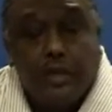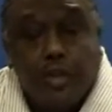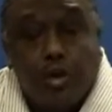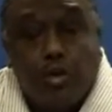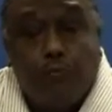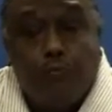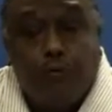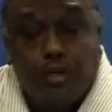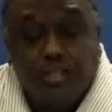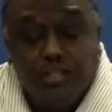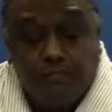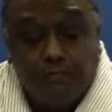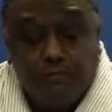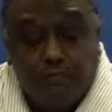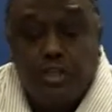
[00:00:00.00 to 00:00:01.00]
the
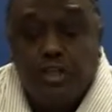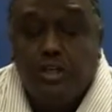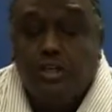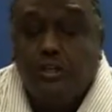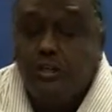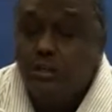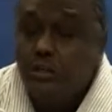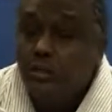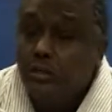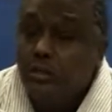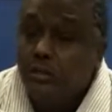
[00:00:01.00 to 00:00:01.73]
oppressive machine,